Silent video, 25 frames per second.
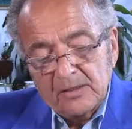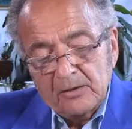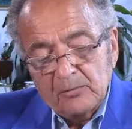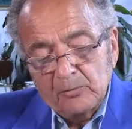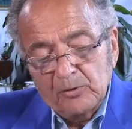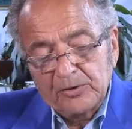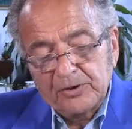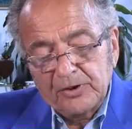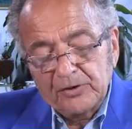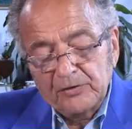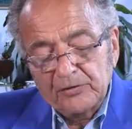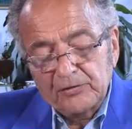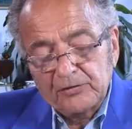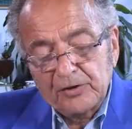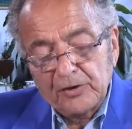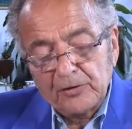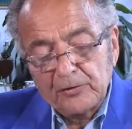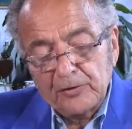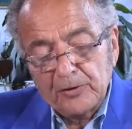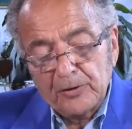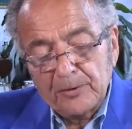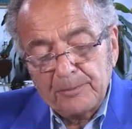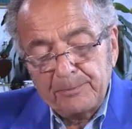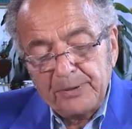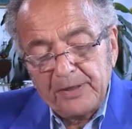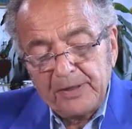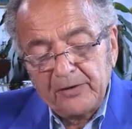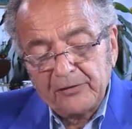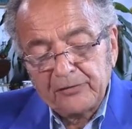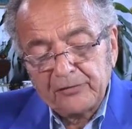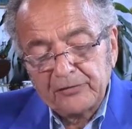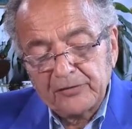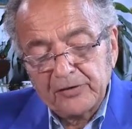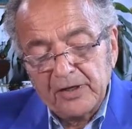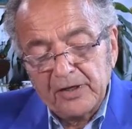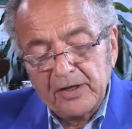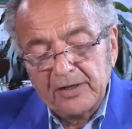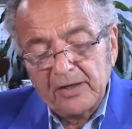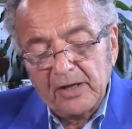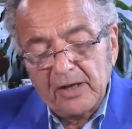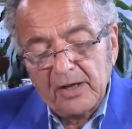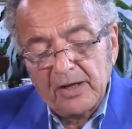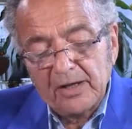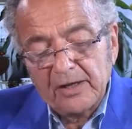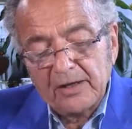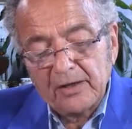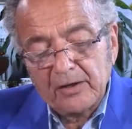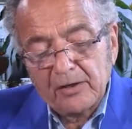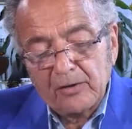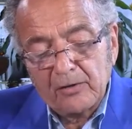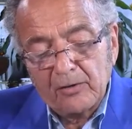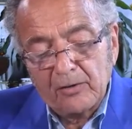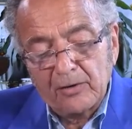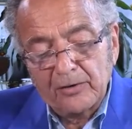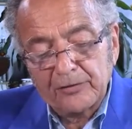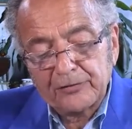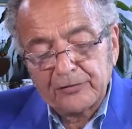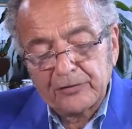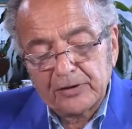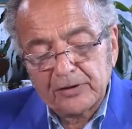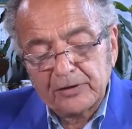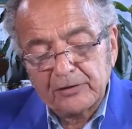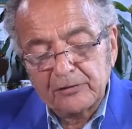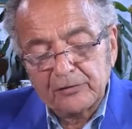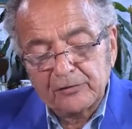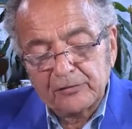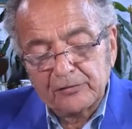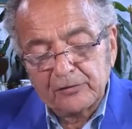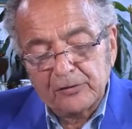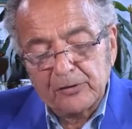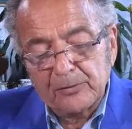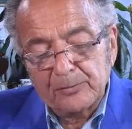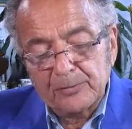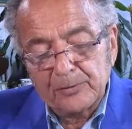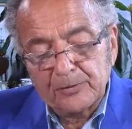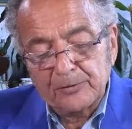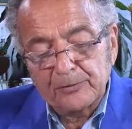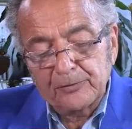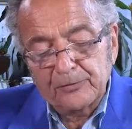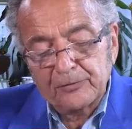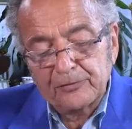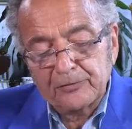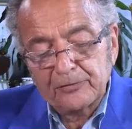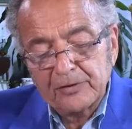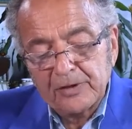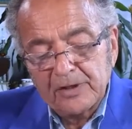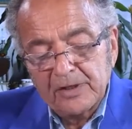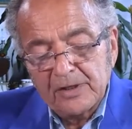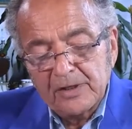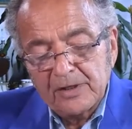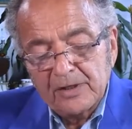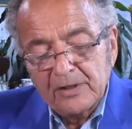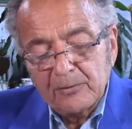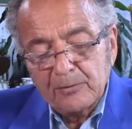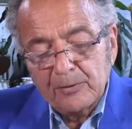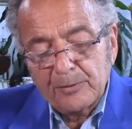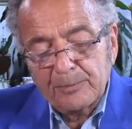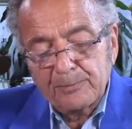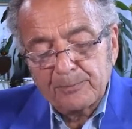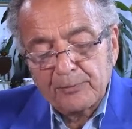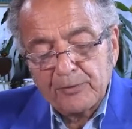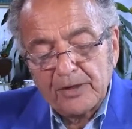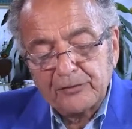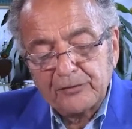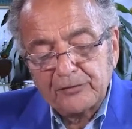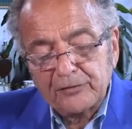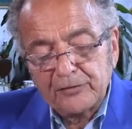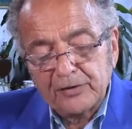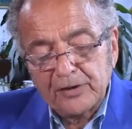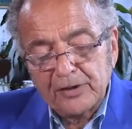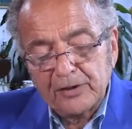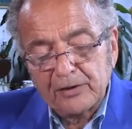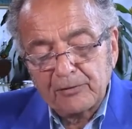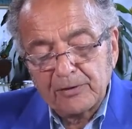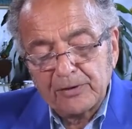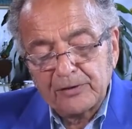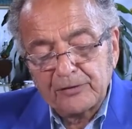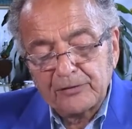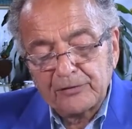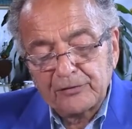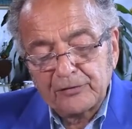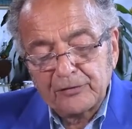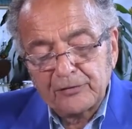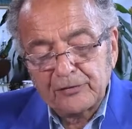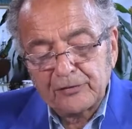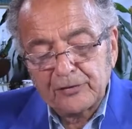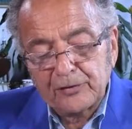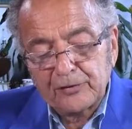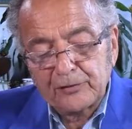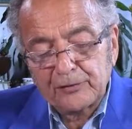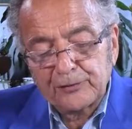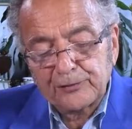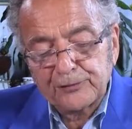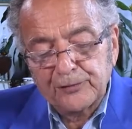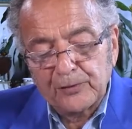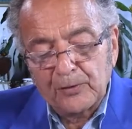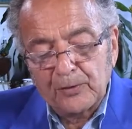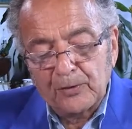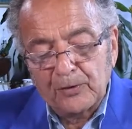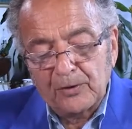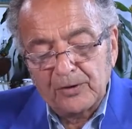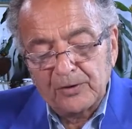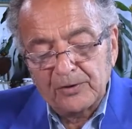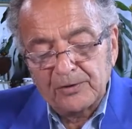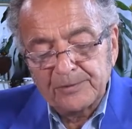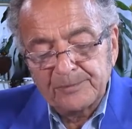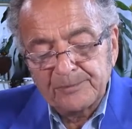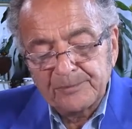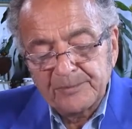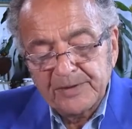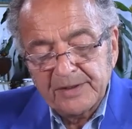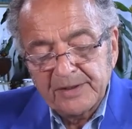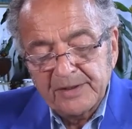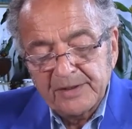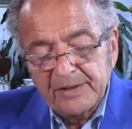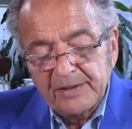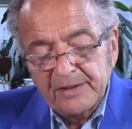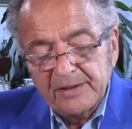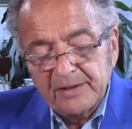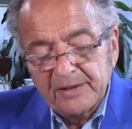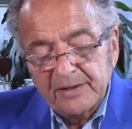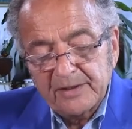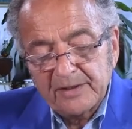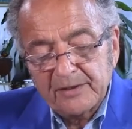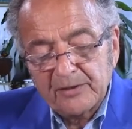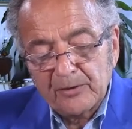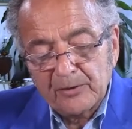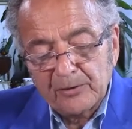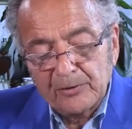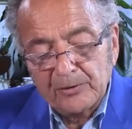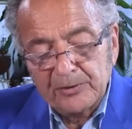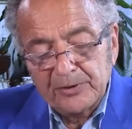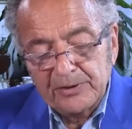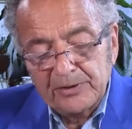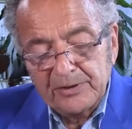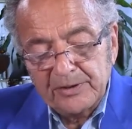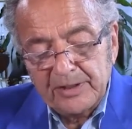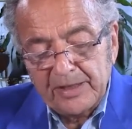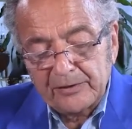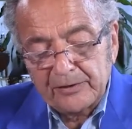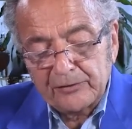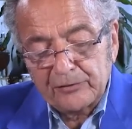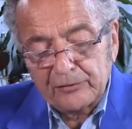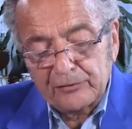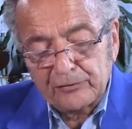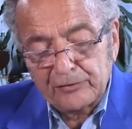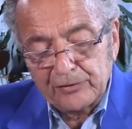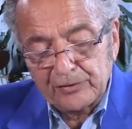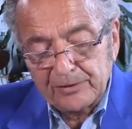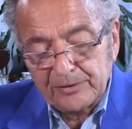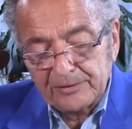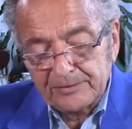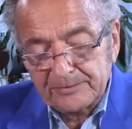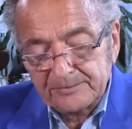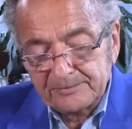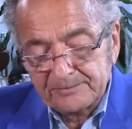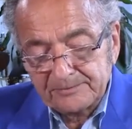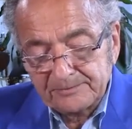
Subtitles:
will continue to pass on higher costs to consumers with price increases this fall and early next year.